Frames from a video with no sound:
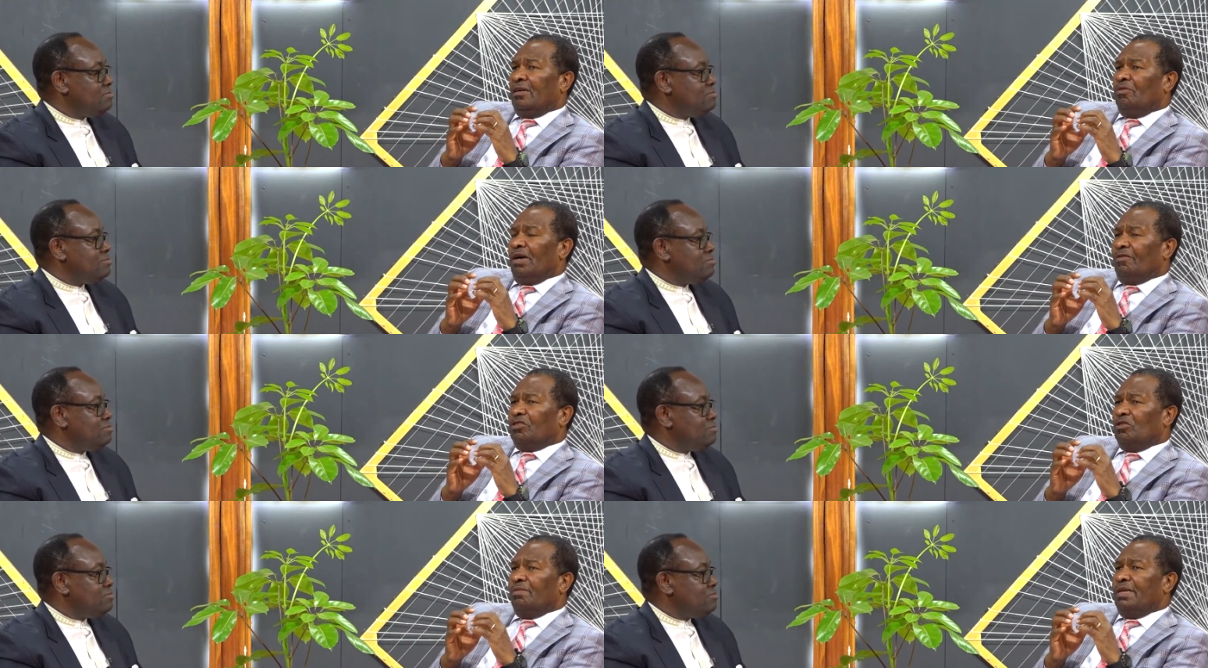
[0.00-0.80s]
Speaker 1: we have
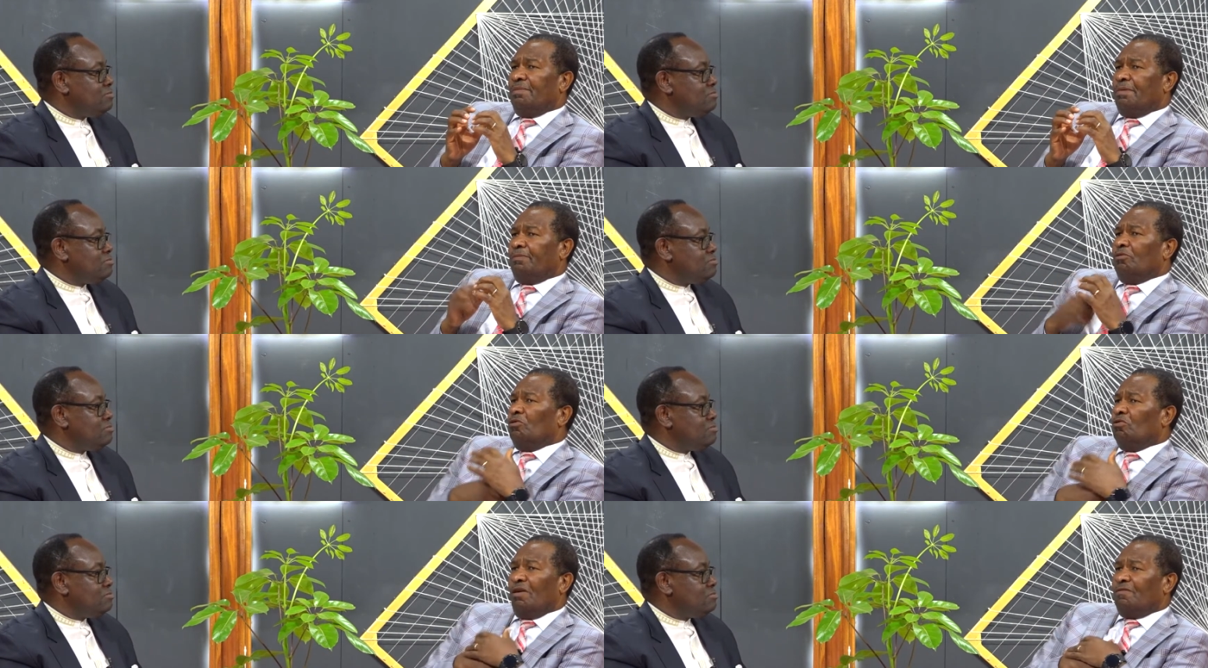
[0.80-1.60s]
so many people
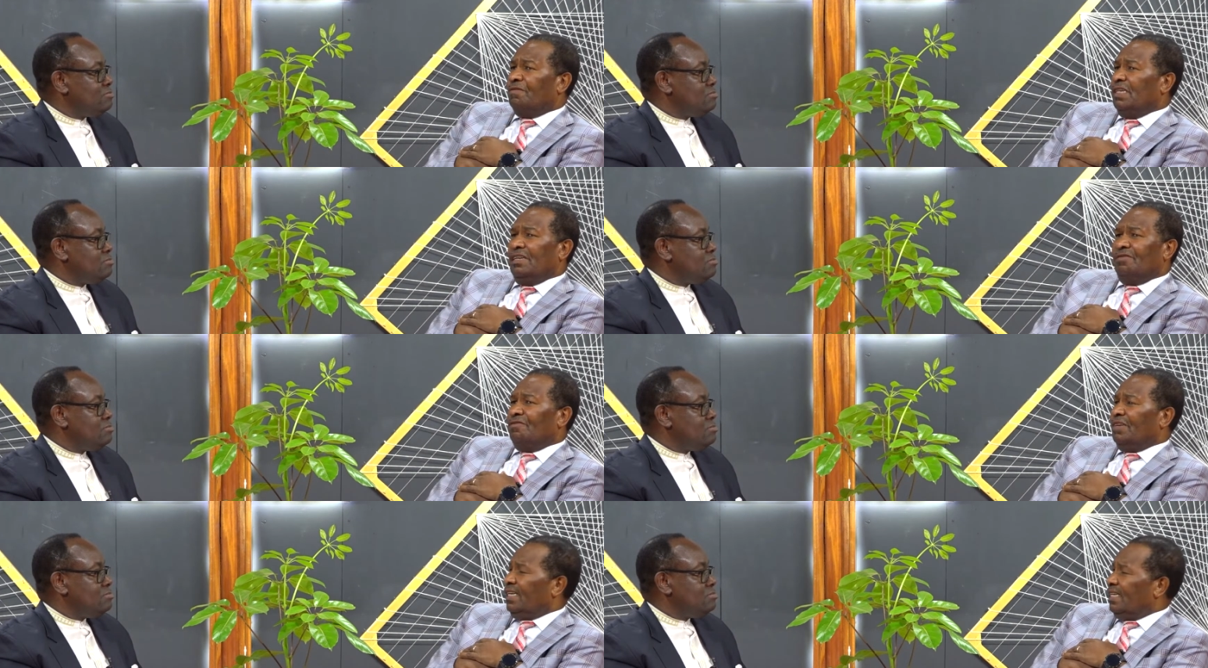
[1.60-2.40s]
who are feeling
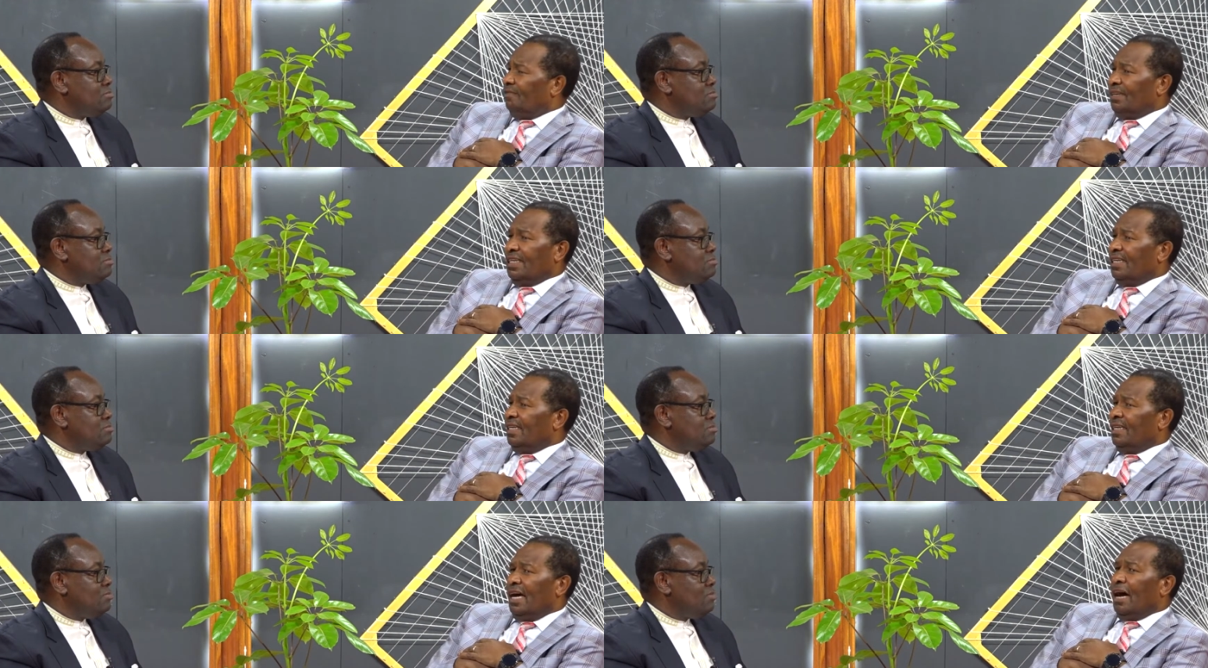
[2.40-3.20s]
very, very
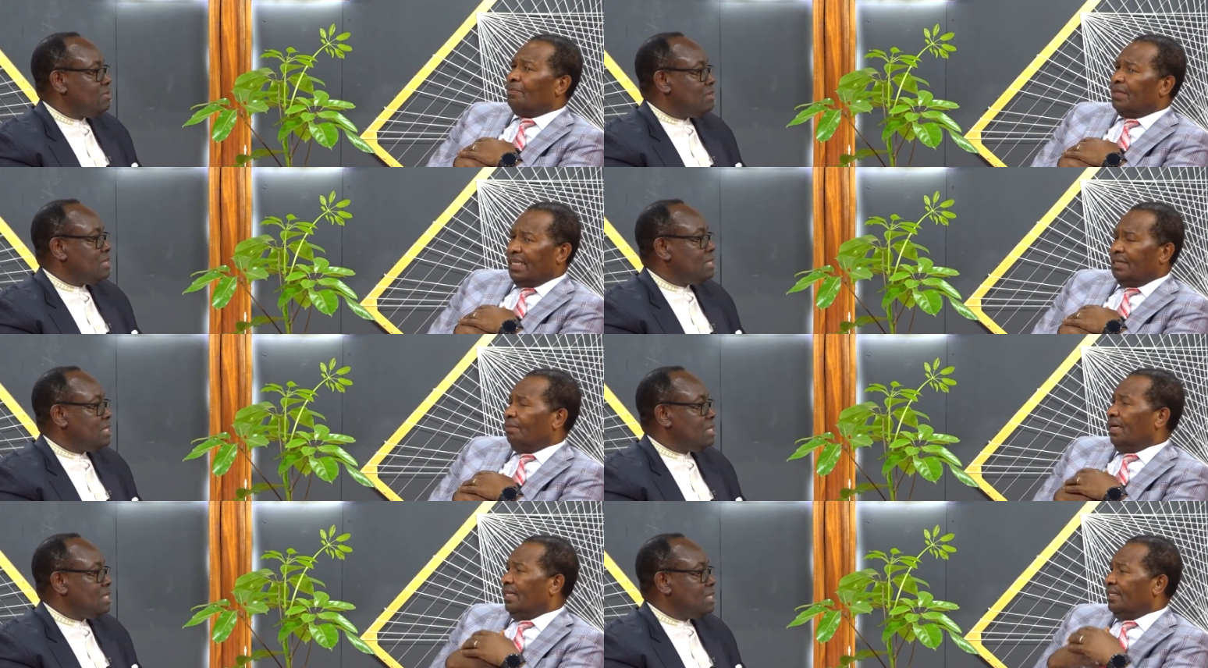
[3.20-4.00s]
upset
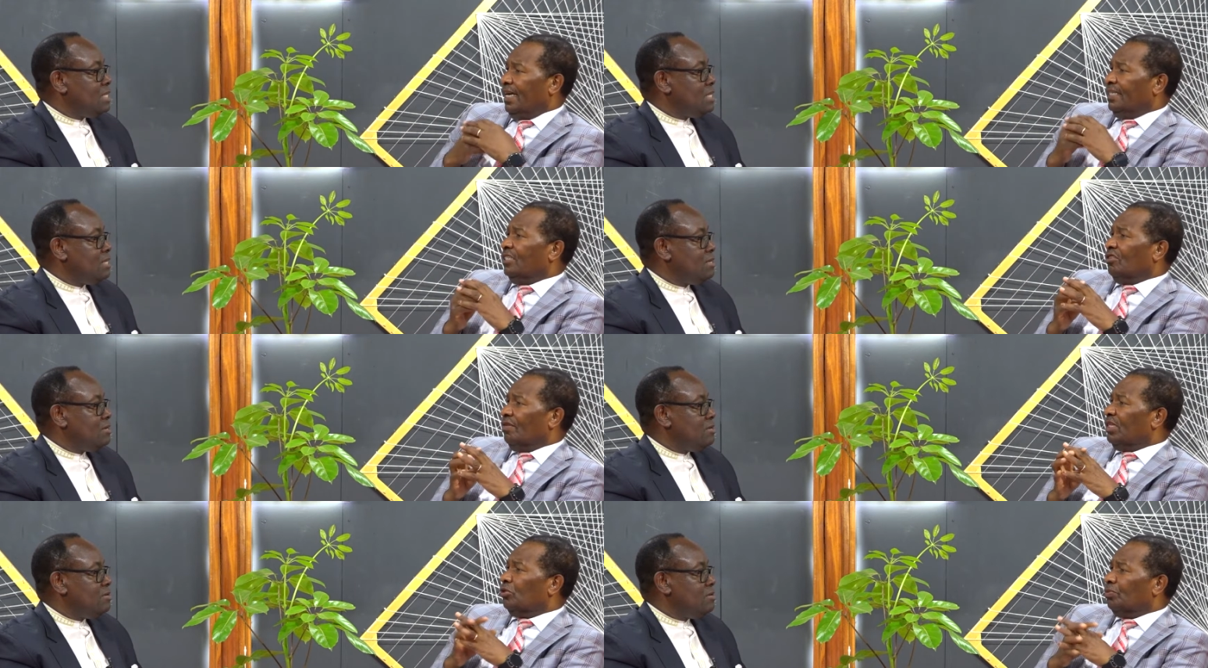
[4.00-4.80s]
by the judges of
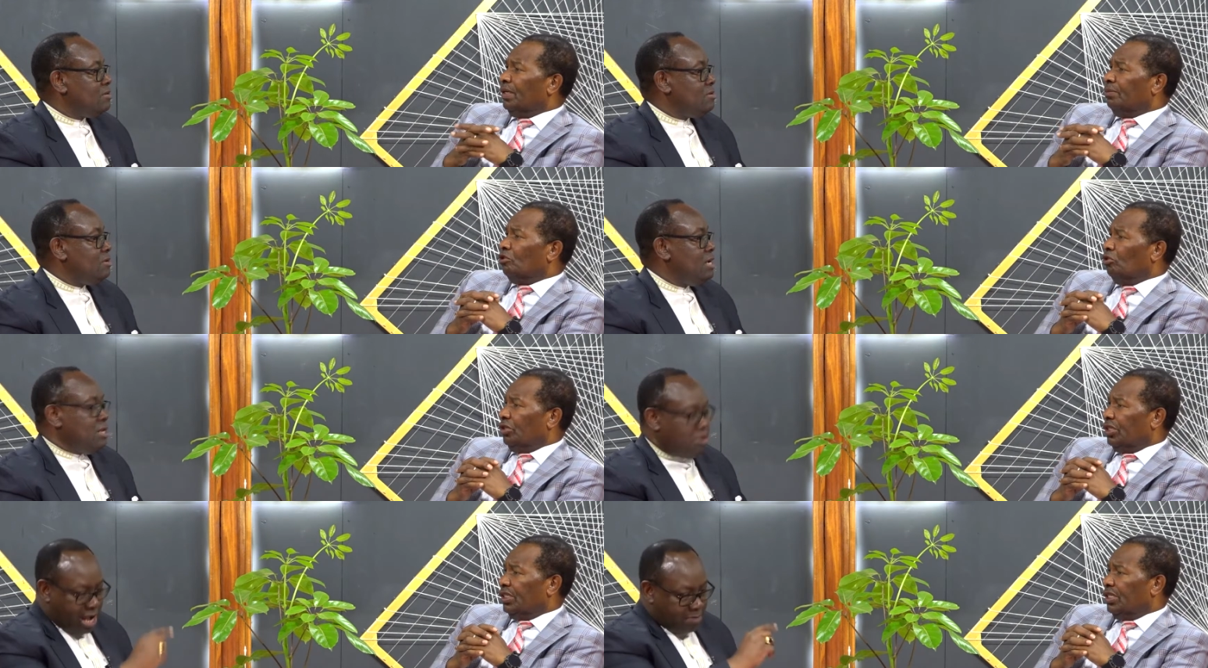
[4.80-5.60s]
the Supreme Court.
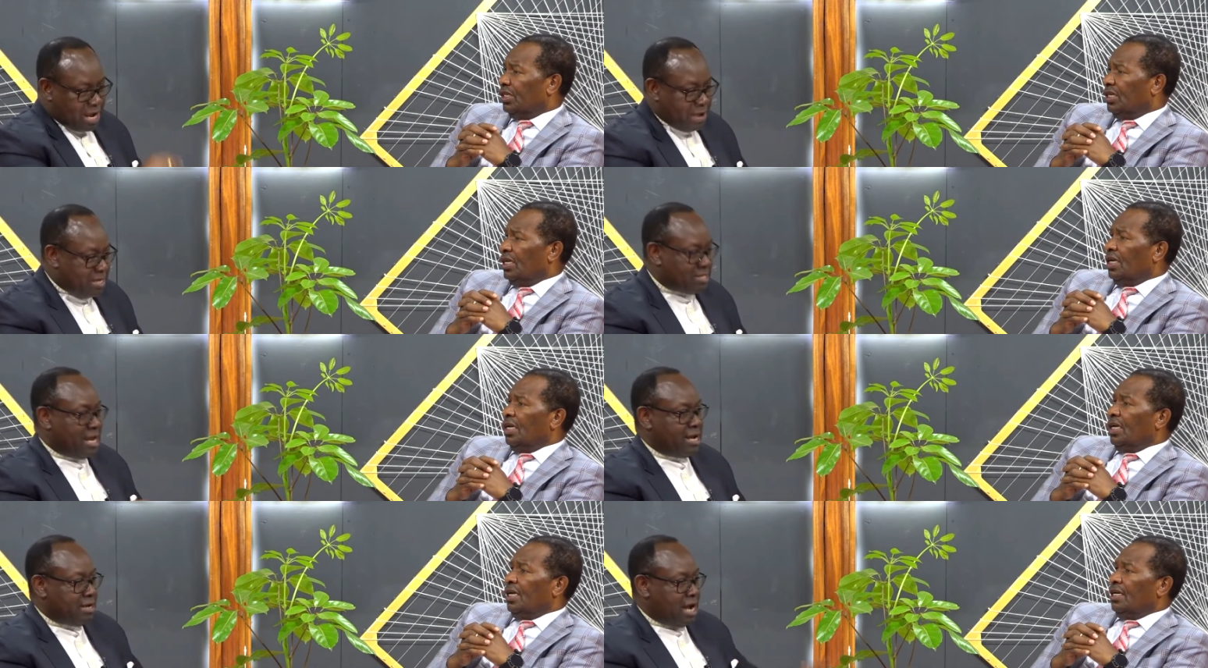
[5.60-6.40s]
No, I'm
Speaker 2: coming
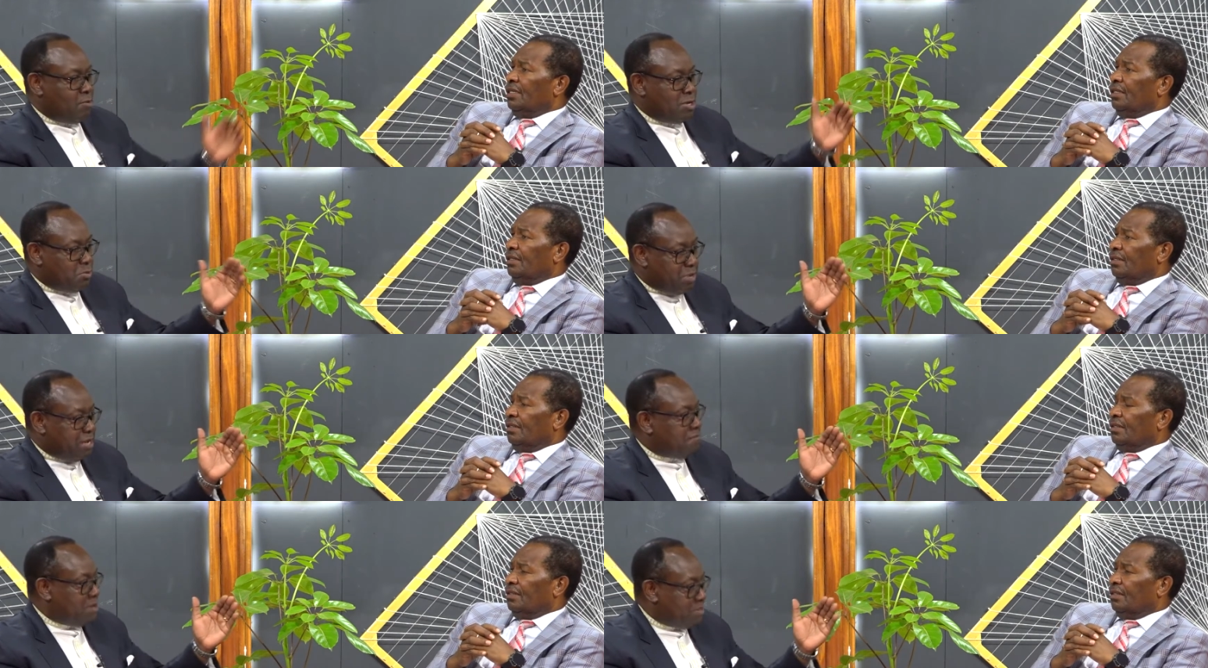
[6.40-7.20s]
there. I want to
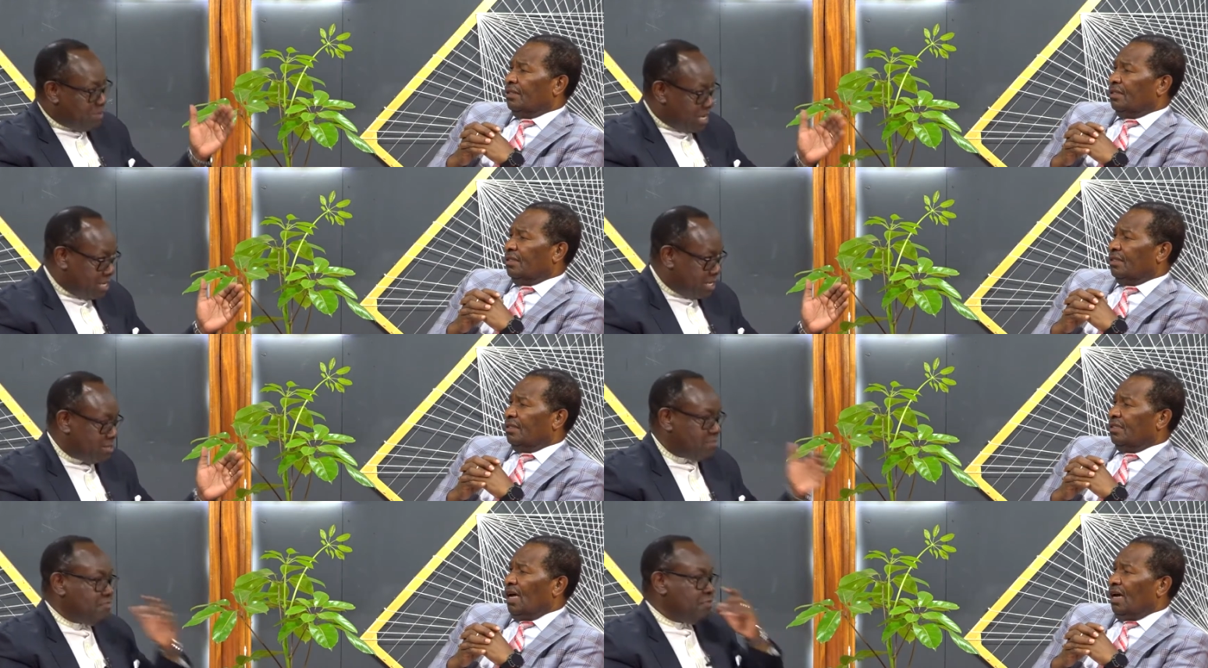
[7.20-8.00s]
begin from the beginning.
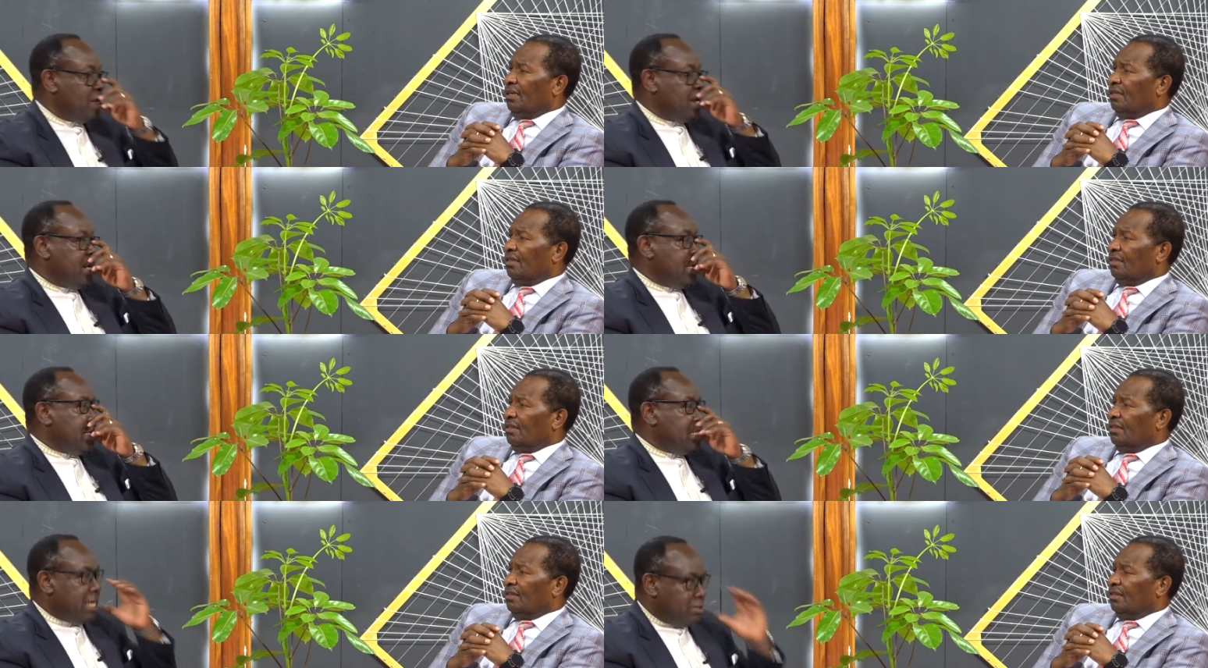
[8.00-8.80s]
Yeah.
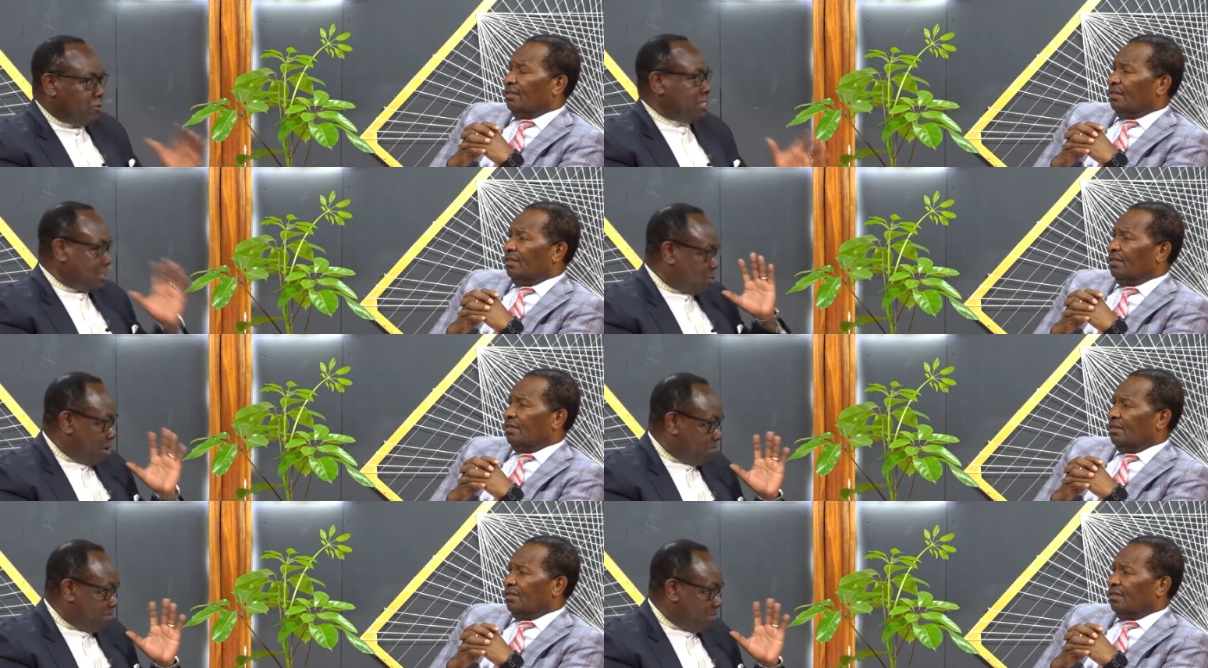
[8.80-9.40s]
The noises were